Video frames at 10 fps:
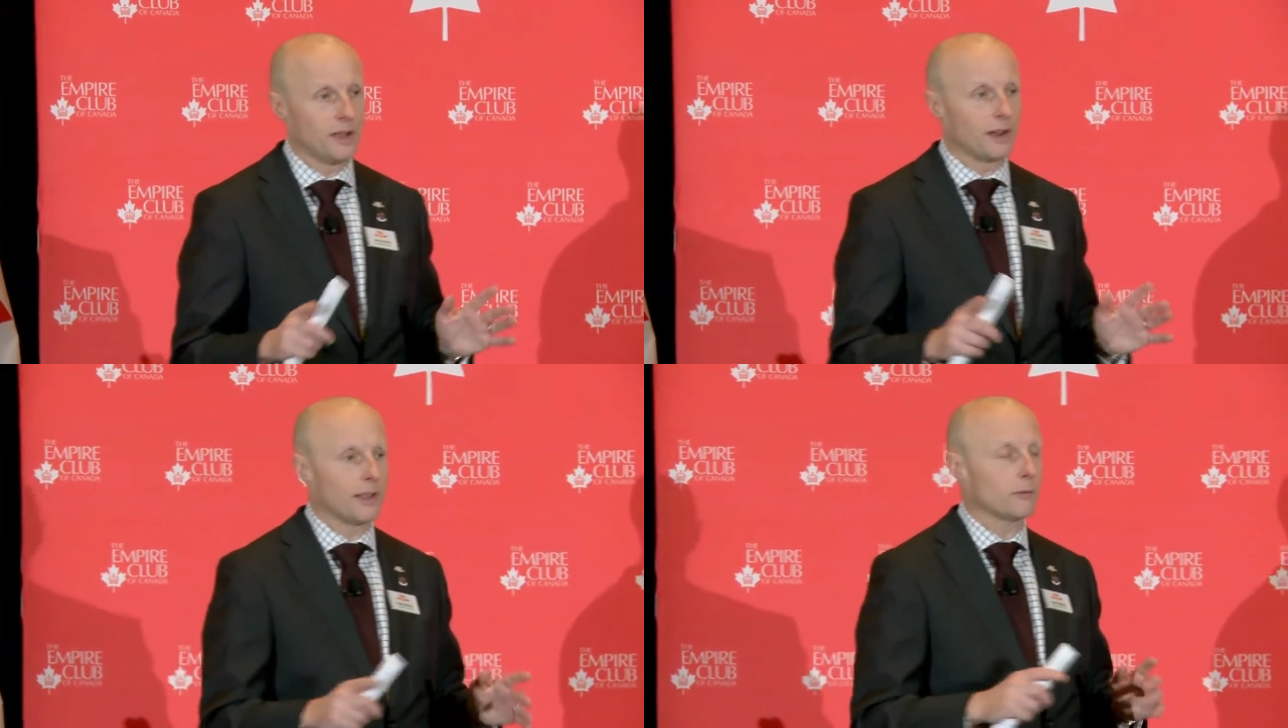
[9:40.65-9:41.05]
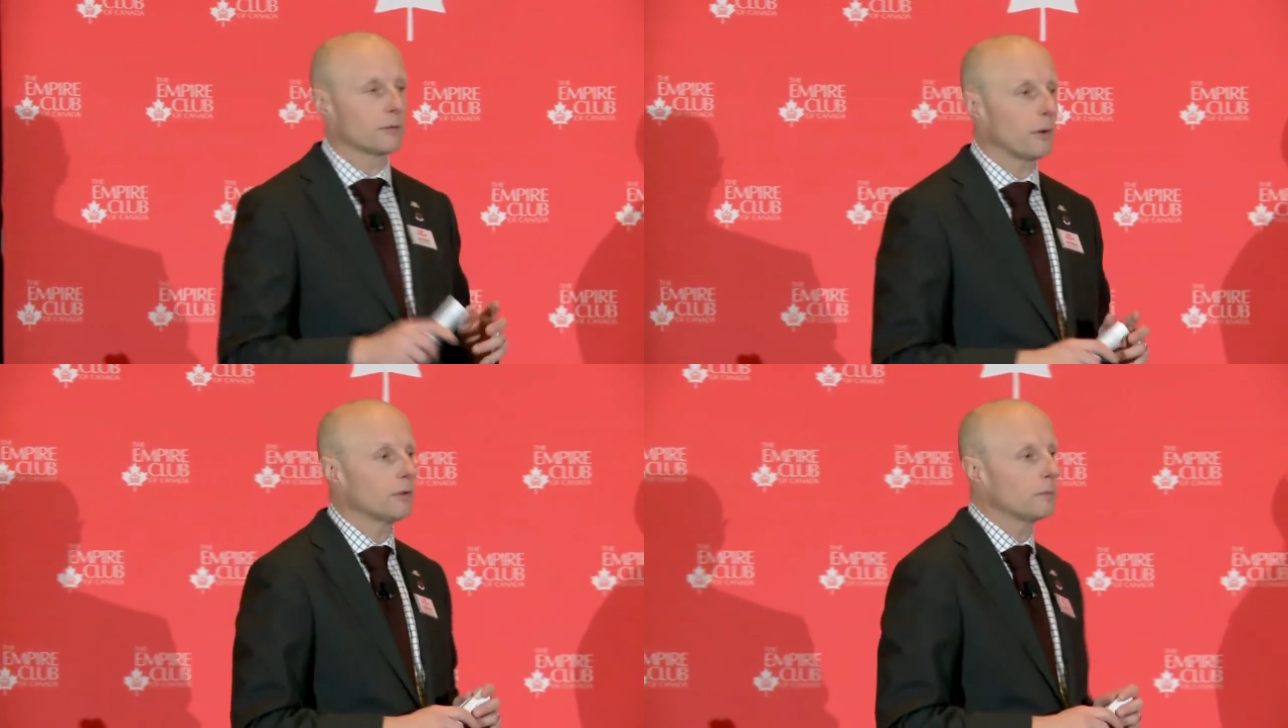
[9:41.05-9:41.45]
Uh, that
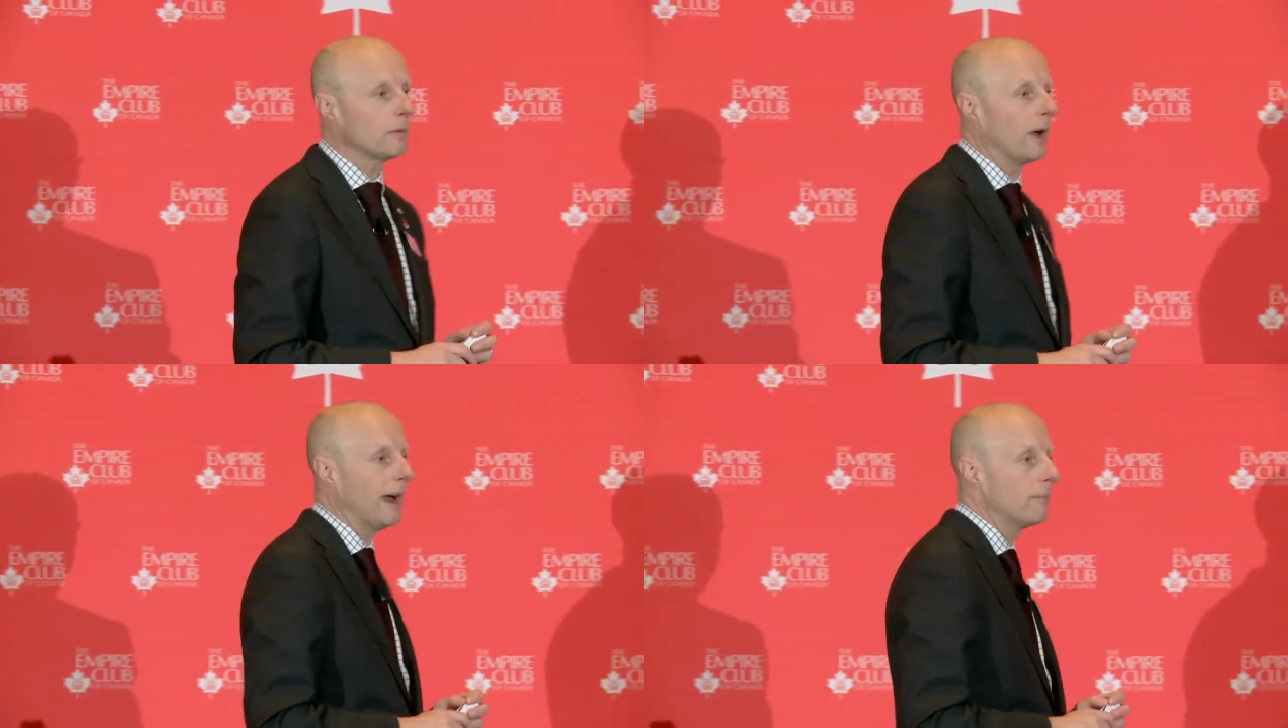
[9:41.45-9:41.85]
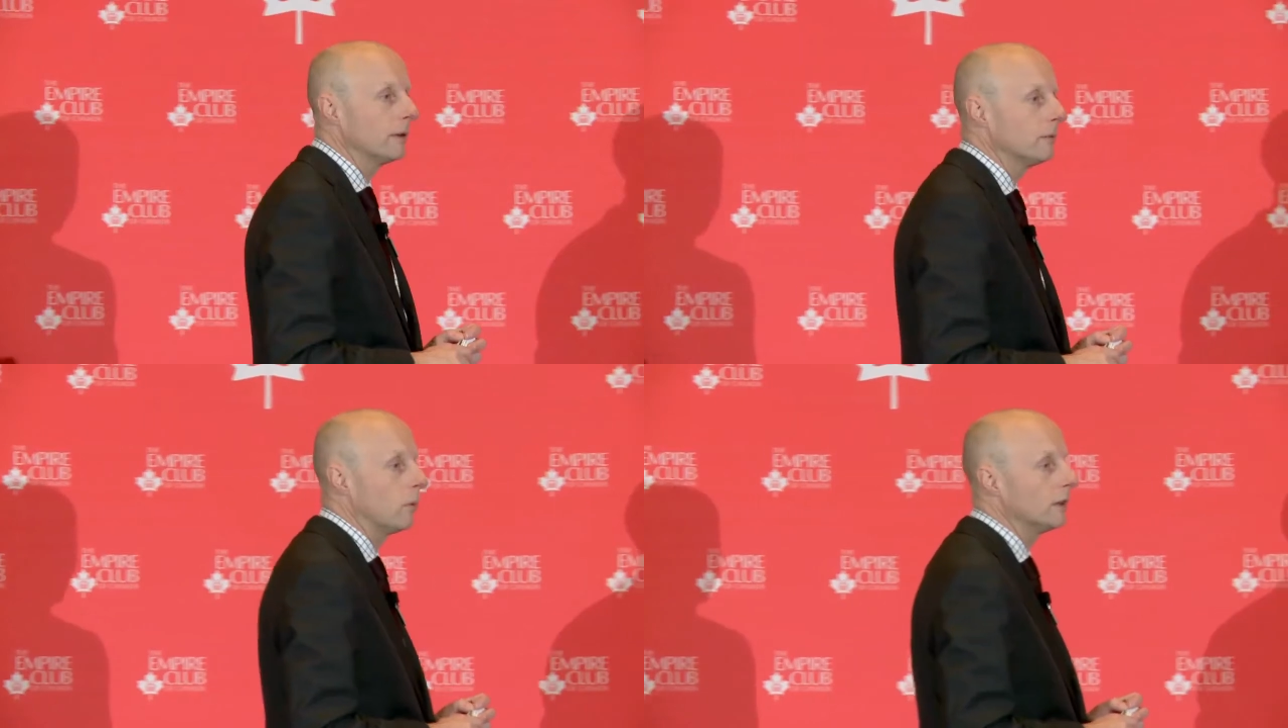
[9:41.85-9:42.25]
was supposed to be what
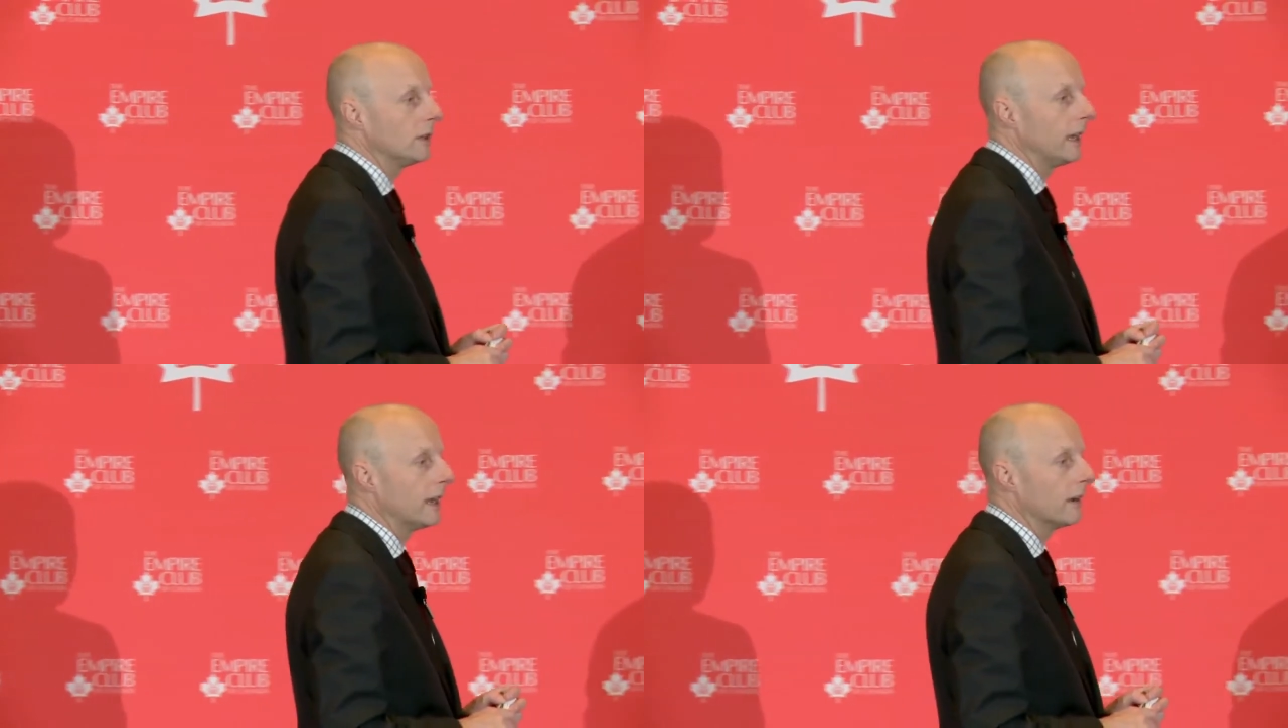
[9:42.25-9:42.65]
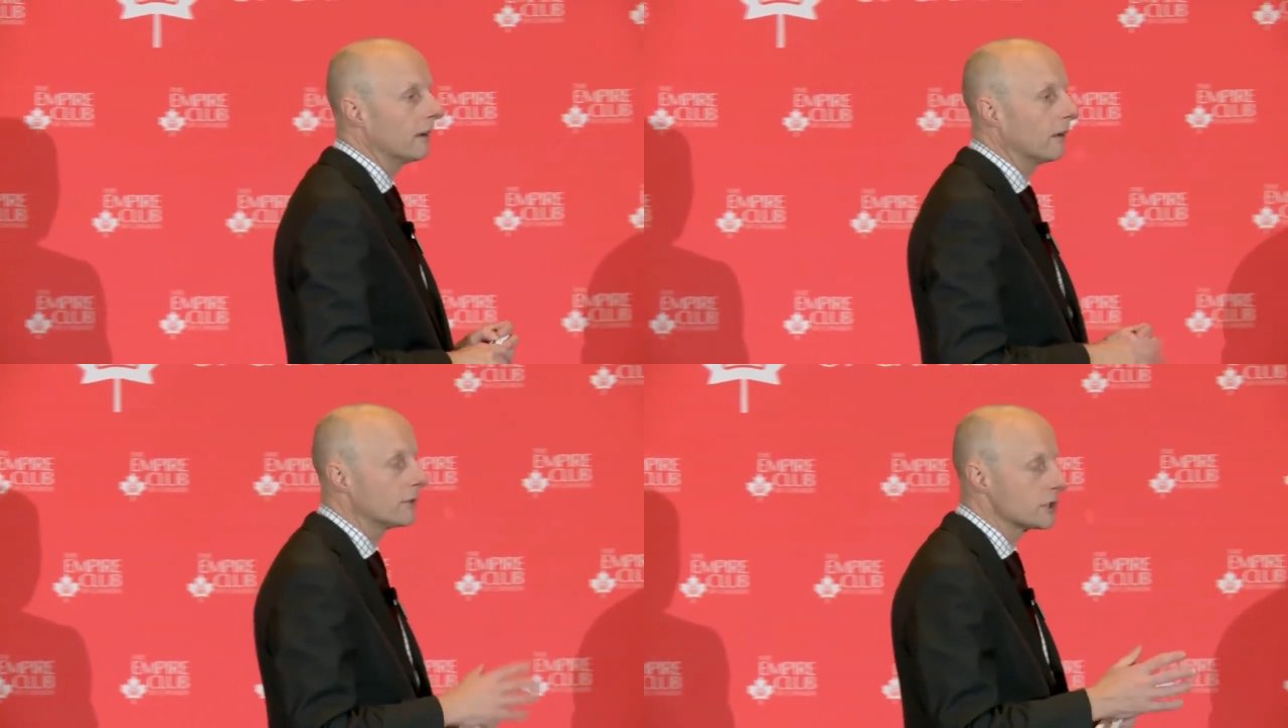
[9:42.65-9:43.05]
happened, one year
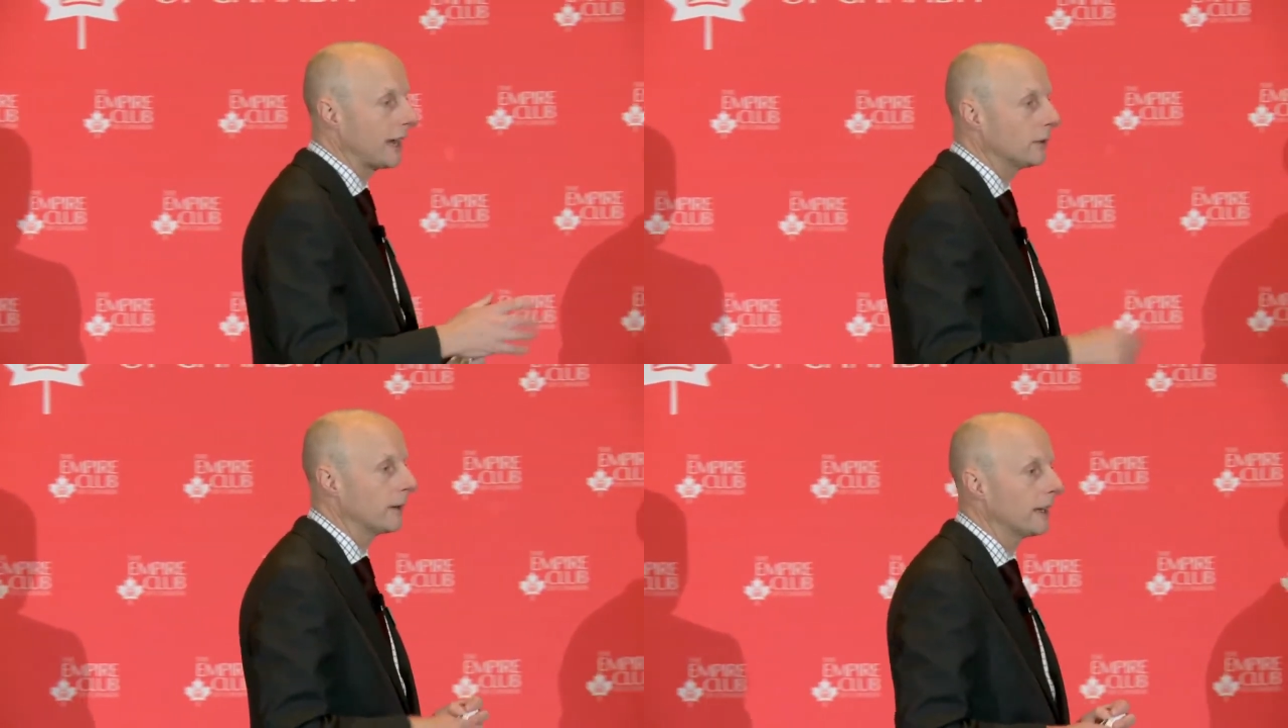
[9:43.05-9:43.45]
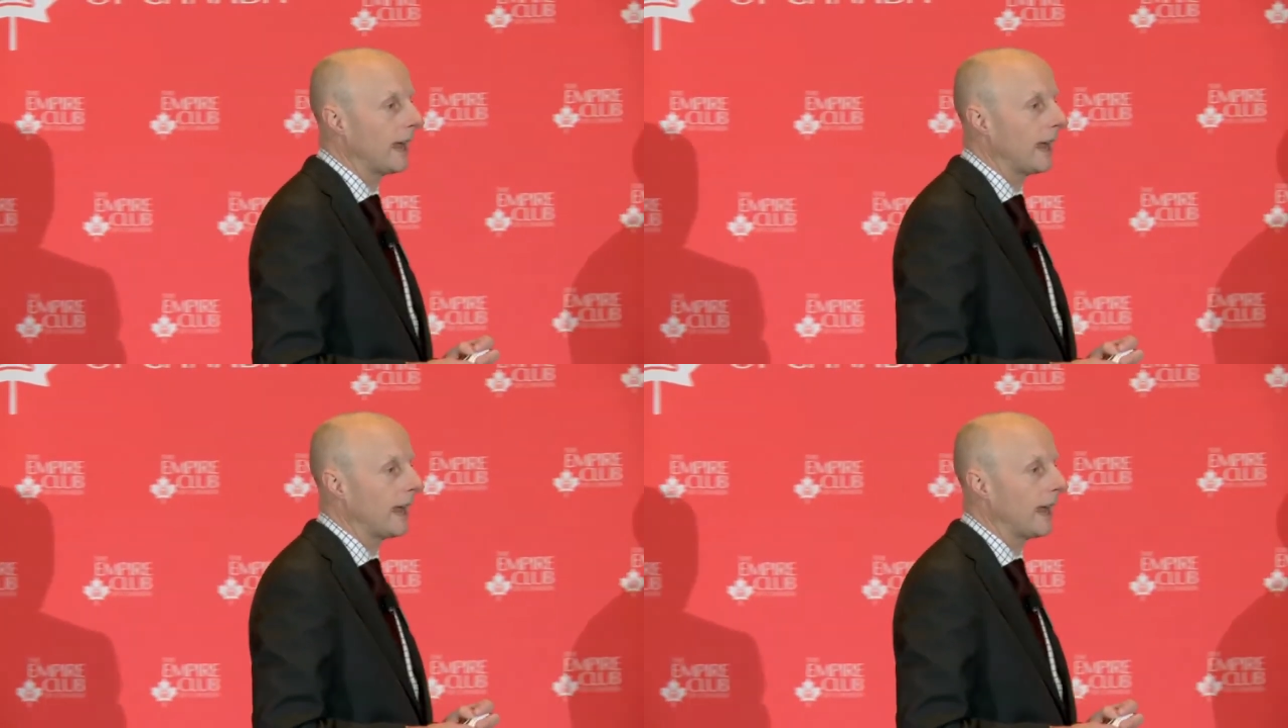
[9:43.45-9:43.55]
of shadowing